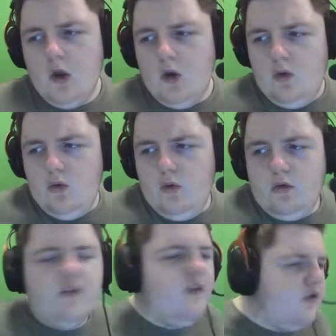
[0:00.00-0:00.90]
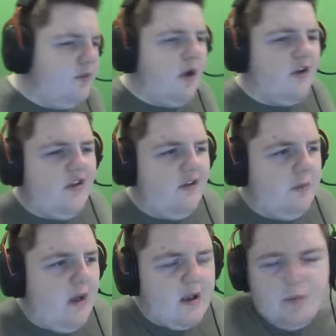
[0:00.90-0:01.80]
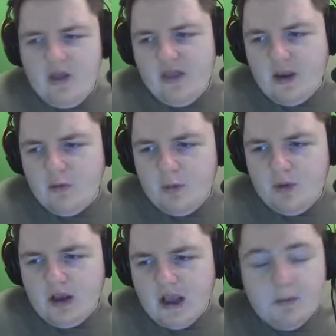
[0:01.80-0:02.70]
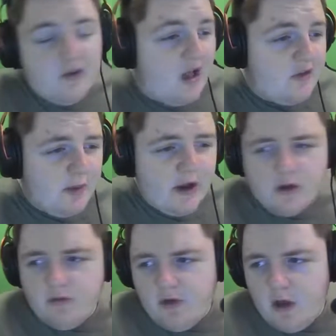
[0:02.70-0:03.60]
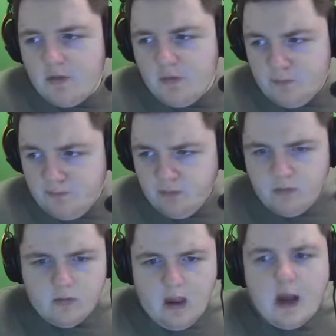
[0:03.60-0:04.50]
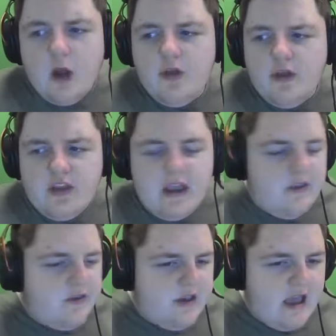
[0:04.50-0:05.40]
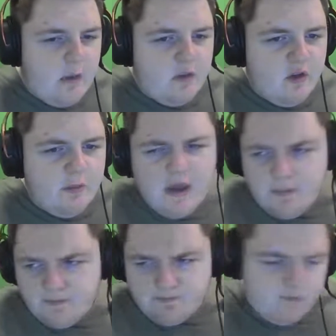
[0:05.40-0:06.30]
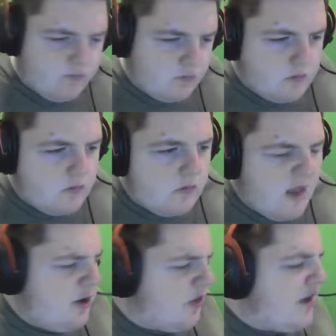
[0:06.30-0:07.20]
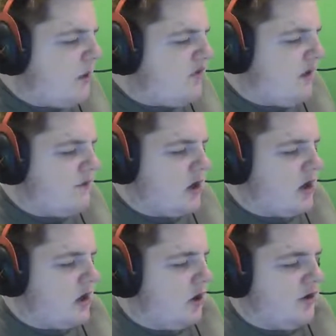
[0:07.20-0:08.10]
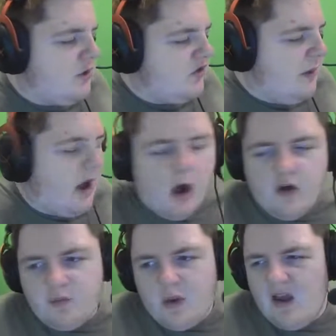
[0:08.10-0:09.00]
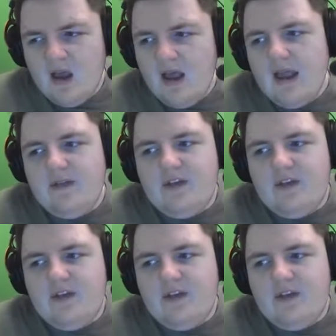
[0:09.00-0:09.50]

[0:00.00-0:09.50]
Look forward to tomorrow. Slavia Prague playing their Europa League game. It has been confirmed. I know that the Inter game was a bit... I don't think it was never calling the question about off, but if